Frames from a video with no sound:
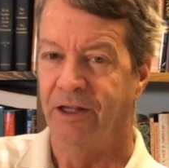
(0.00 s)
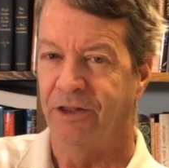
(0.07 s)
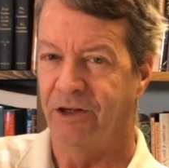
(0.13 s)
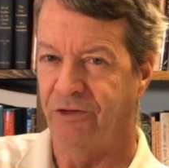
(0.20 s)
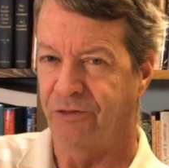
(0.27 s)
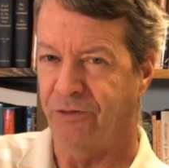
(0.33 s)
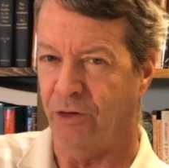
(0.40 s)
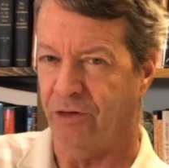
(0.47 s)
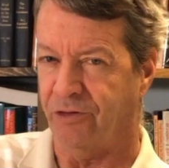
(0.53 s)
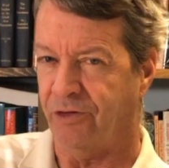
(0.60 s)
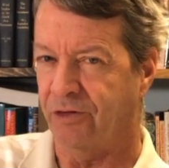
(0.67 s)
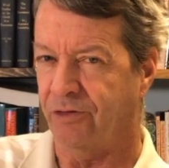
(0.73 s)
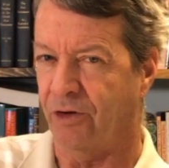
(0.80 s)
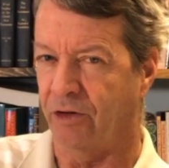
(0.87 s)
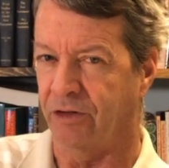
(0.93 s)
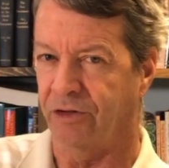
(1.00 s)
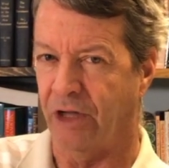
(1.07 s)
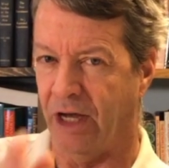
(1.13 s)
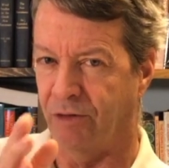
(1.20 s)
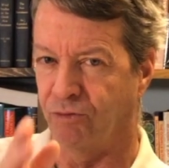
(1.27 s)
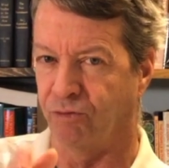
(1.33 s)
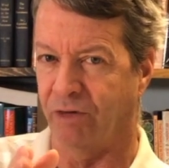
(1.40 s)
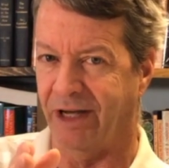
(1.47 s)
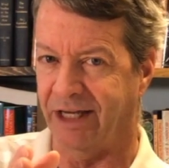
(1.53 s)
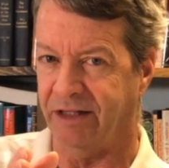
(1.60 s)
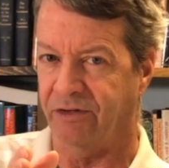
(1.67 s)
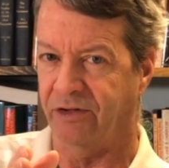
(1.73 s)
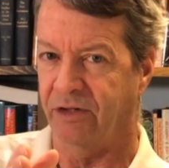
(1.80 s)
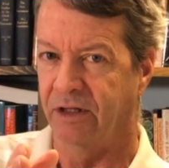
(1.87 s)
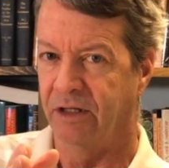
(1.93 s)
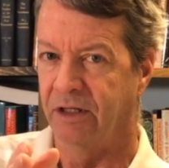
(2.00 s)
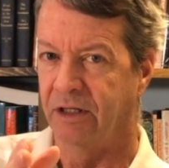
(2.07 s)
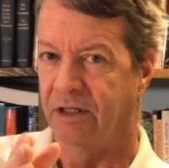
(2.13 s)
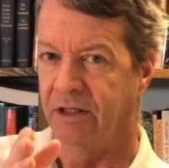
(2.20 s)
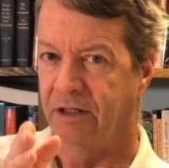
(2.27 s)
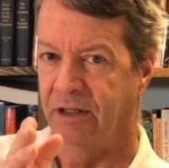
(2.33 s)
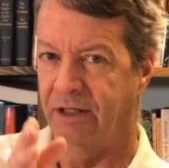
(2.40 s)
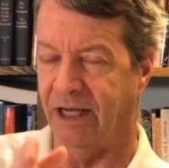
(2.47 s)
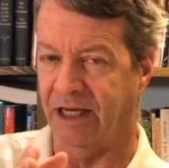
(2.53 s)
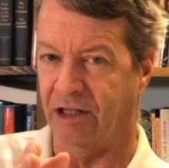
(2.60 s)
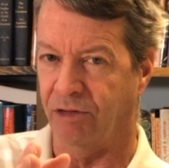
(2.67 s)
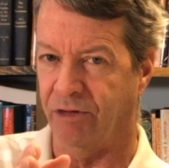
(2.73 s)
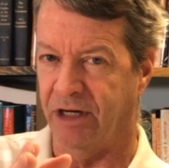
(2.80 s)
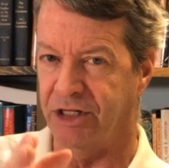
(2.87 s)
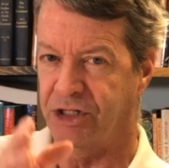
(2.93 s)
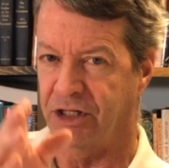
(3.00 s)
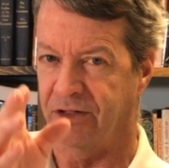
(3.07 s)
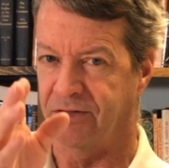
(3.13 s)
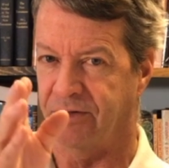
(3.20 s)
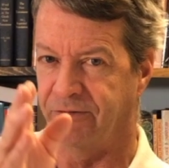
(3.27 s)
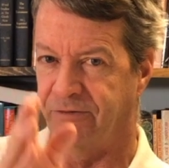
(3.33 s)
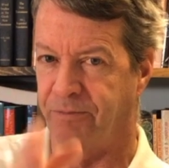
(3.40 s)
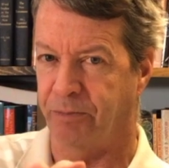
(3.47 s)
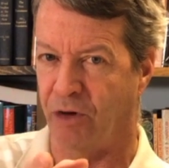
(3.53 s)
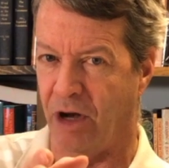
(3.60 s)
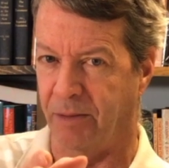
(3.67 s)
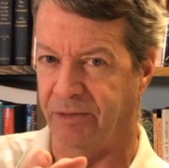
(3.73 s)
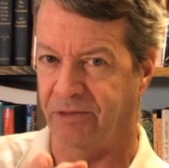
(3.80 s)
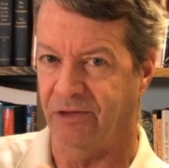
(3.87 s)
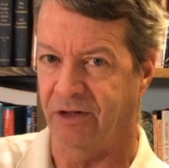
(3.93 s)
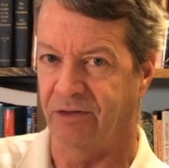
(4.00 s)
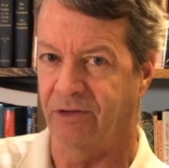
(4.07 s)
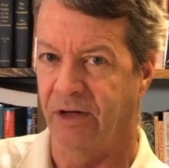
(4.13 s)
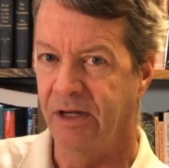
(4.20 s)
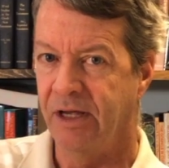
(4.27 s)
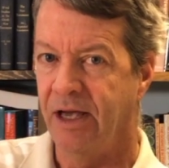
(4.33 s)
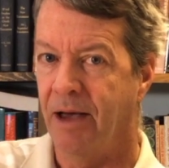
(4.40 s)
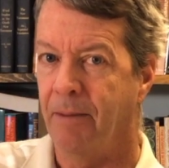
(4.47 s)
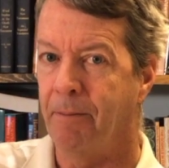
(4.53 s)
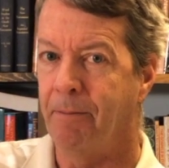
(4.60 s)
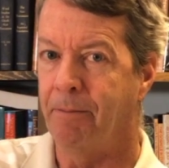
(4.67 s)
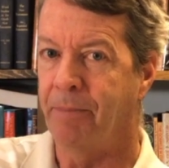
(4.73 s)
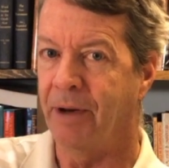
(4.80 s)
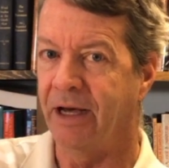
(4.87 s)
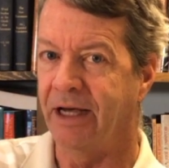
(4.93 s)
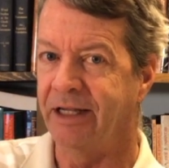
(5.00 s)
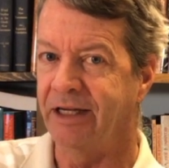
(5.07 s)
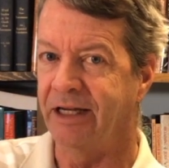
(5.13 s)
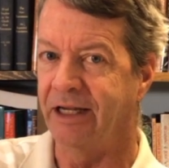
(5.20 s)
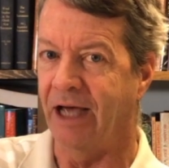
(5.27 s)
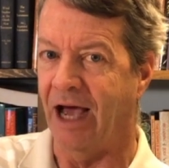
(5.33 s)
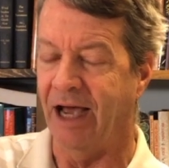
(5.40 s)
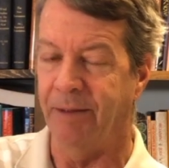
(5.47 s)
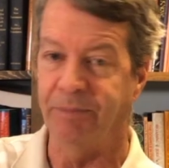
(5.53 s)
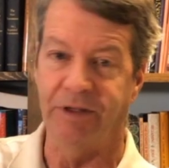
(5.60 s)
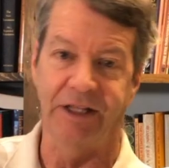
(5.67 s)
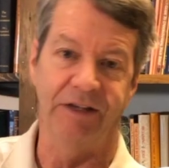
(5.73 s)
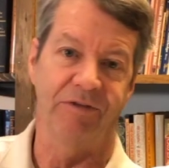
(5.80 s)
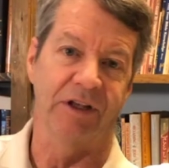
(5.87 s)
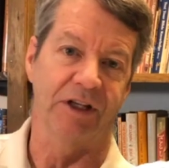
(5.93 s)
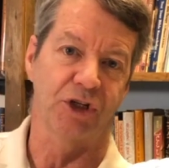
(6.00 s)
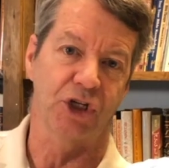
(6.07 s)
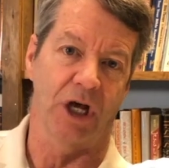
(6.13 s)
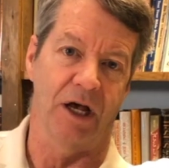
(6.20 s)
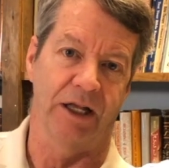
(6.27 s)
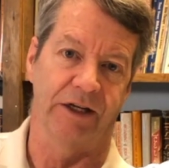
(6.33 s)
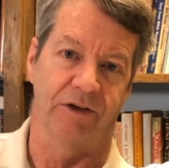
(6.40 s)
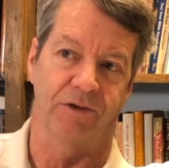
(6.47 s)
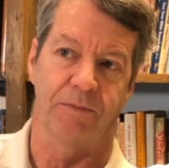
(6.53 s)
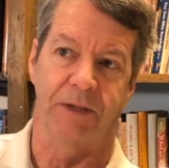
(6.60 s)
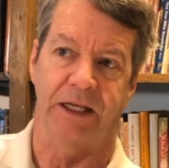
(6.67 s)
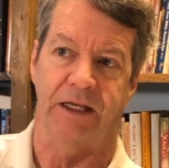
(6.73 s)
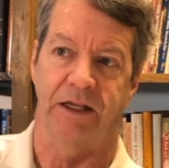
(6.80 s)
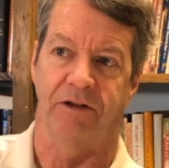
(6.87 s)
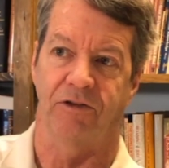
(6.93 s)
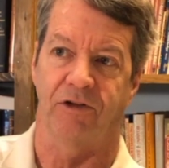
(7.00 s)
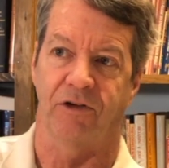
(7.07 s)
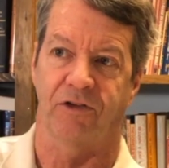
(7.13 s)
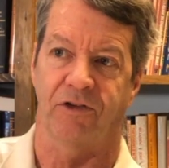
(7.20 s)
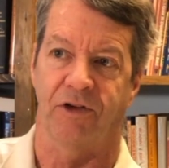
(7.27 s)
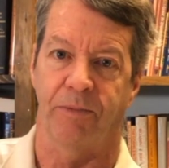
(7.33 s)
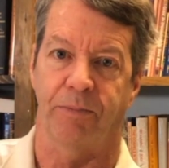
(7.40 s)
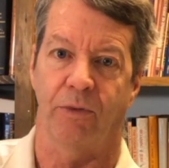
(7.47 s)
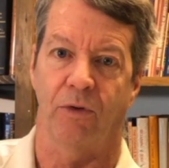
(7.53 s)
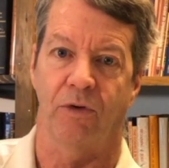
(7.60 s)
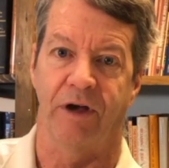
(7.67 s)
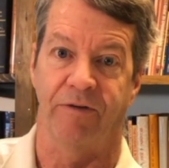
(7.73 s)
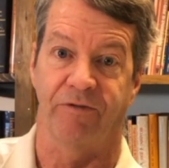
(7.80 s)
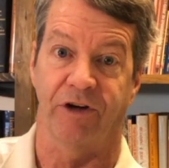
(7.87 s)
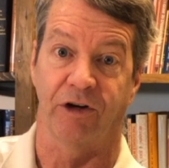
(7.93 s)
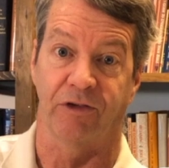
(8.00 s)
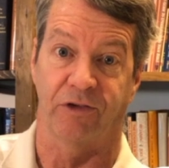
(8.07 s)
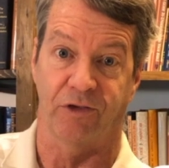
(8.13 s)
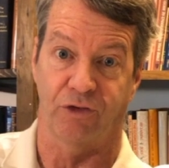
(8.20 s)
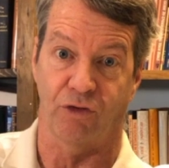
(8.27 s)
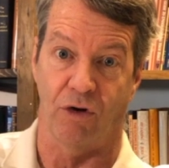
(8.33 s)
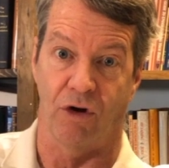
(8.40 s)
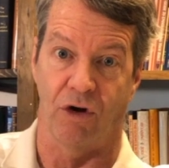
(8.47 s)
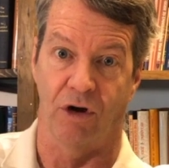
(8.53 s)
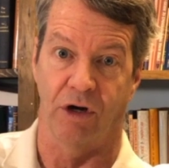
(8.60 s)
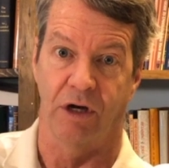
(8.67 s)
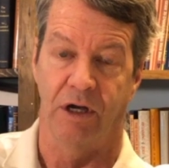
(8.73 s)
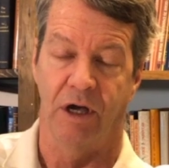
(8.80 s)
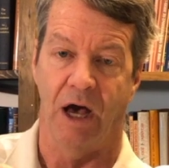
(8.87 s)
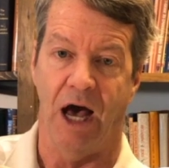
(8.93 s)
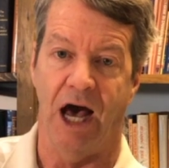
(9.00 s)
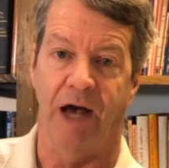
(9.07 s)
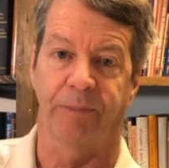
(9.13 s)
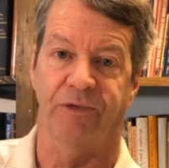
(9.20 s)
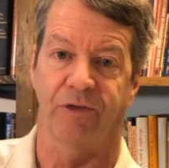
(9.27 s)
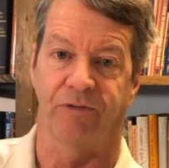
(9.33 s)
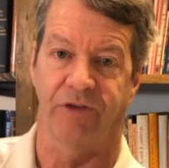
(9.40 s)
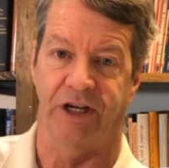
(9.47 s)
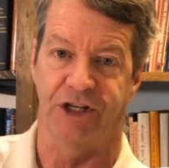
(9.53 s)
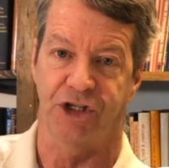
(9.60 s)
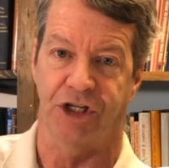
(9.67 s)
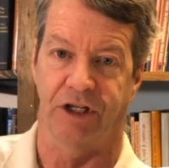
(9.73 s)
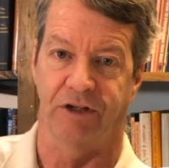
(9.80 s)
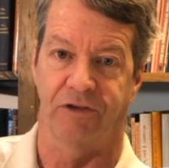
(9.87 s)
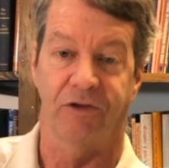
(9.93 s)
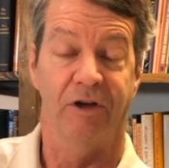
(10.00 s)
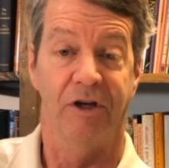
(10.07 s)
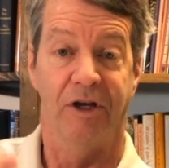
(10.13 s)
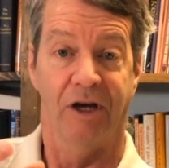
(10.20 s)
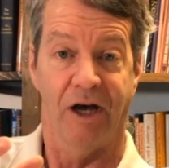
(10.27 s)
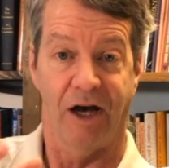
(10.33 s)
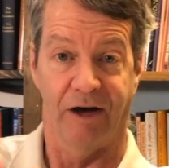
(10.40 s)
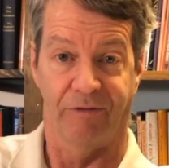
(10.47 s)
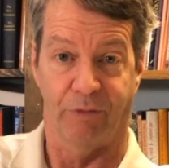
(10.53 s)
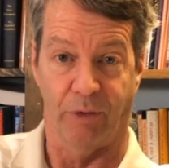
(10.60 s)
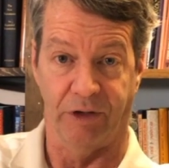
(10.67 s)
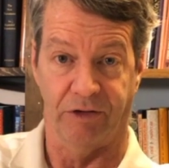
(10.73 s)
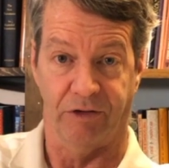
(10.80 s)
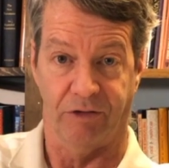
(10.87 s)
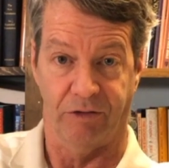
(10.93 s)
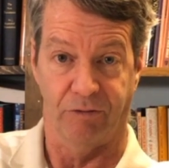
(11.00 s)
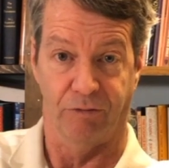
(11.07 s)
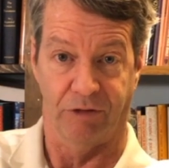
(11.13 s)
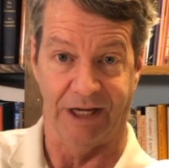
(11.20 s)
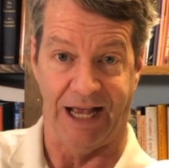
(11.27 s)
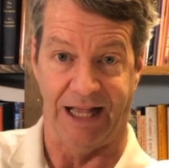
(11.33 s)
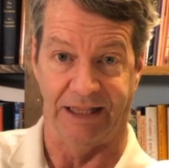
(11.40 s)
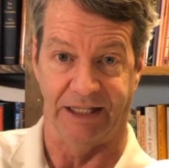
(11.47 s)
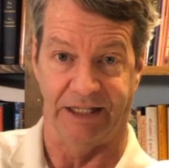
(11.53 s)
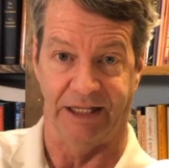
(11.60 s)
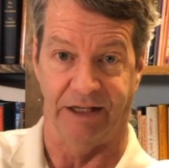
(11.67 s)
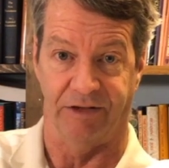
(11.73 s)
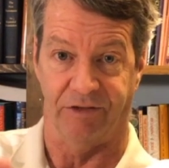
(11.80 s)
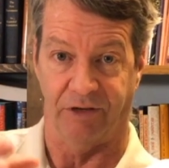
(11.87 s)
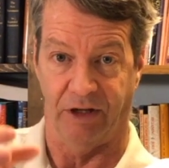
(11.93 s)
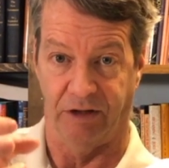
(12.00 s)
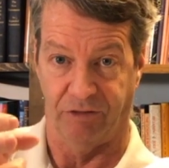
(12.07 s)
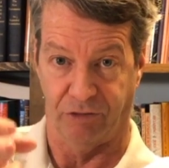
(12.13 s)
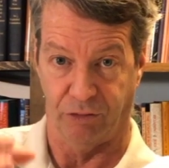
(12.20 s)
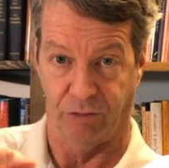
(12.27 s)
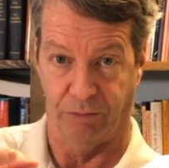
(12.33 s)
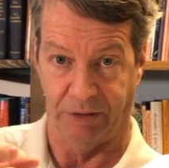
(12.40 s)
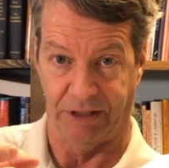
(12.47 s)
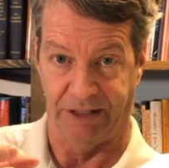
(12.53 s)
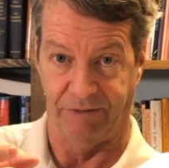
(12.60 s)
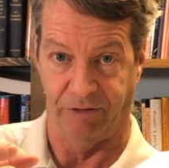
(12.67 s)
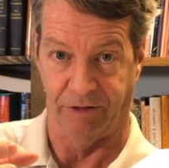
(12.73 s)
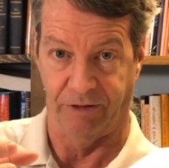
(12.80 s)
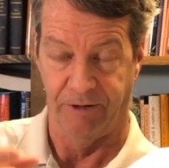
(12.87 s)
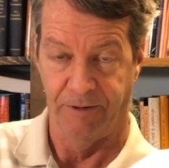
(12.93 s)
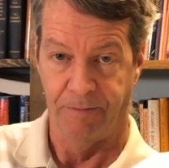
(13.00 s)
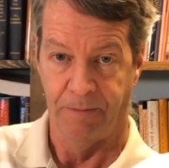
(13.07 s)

These verses aren't direct declarations of promises, but I believe that John is making just simple and very strong observations of what reality is, a true believer.